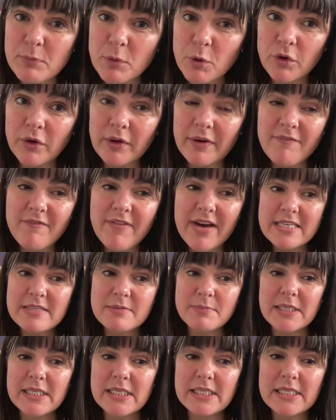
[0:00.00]
more
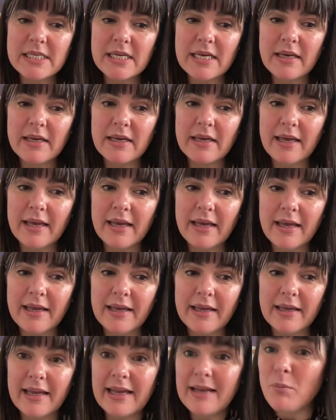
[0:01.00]
investment
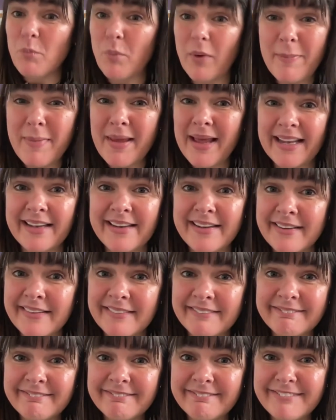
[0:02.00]
in women.
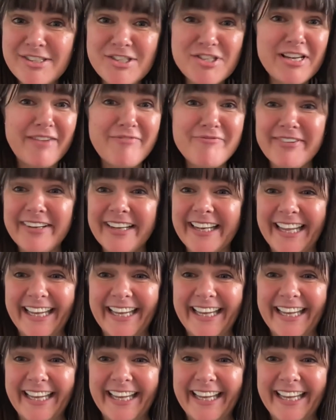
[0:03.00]
Mm.